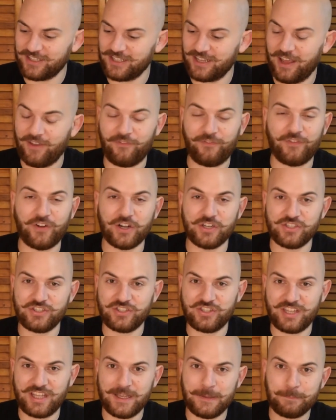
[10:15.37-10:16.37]
So that first
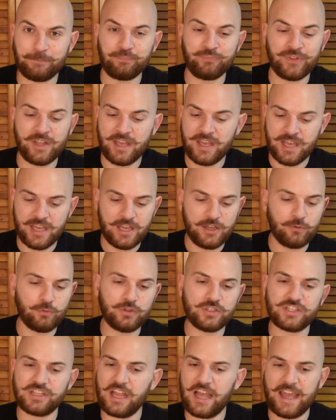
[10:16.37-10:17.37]
steep
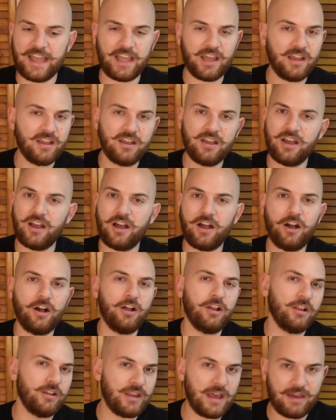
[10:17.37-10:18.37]
was like
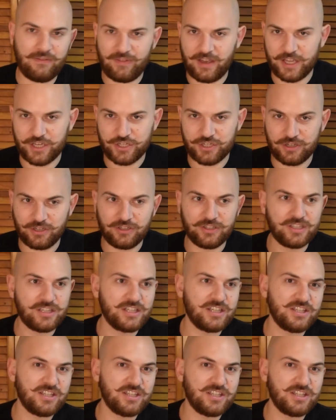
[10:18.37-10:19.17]
all of that vegetal.